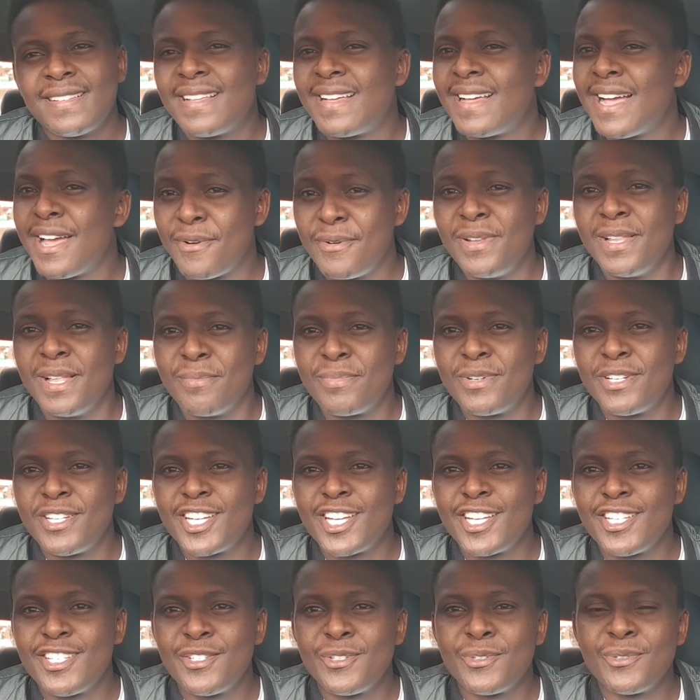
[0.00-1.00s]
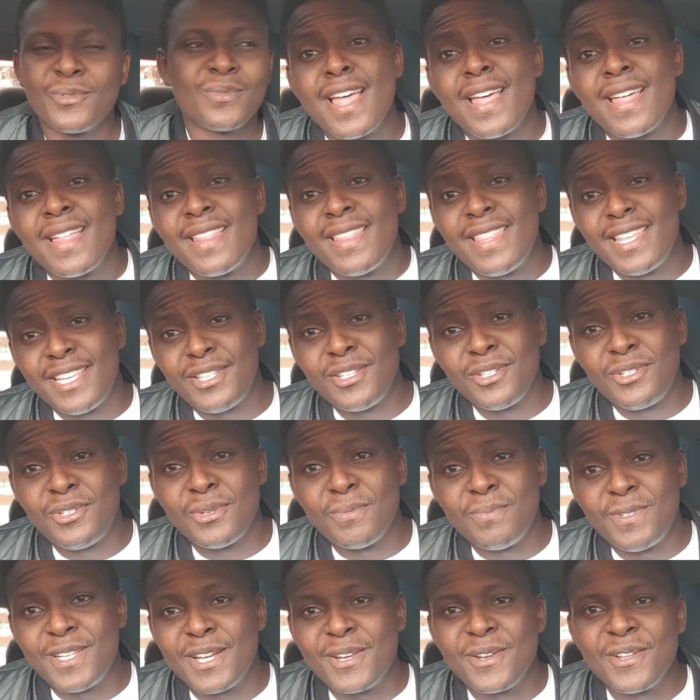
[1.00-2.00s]
I really appreciate you. This
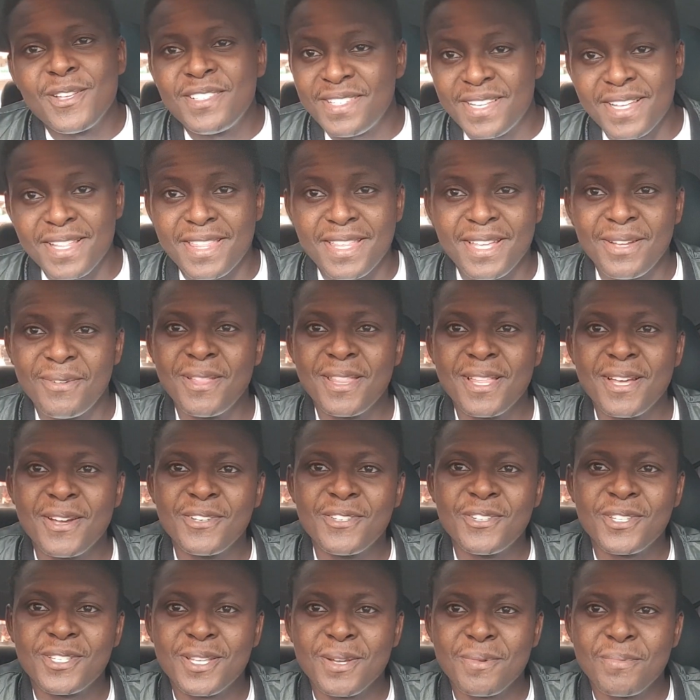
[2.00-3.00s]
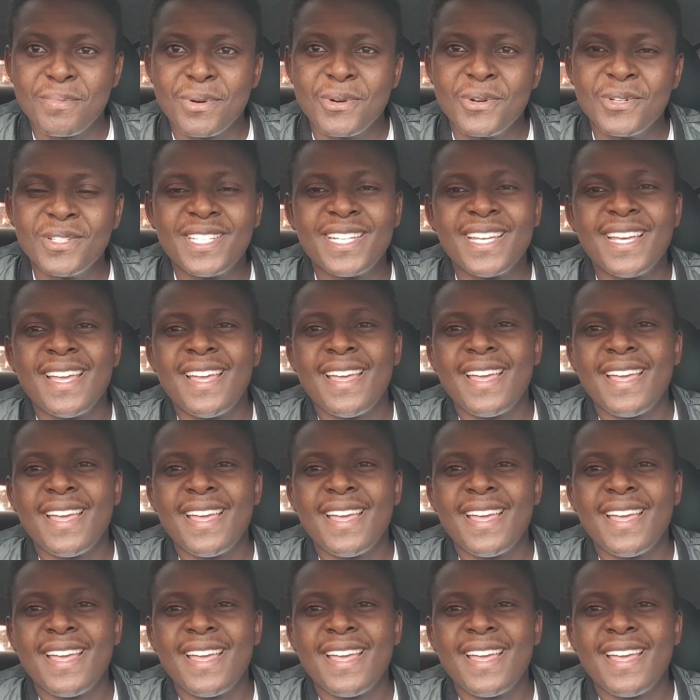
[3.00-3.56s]
YouTube channel is nothing without your support.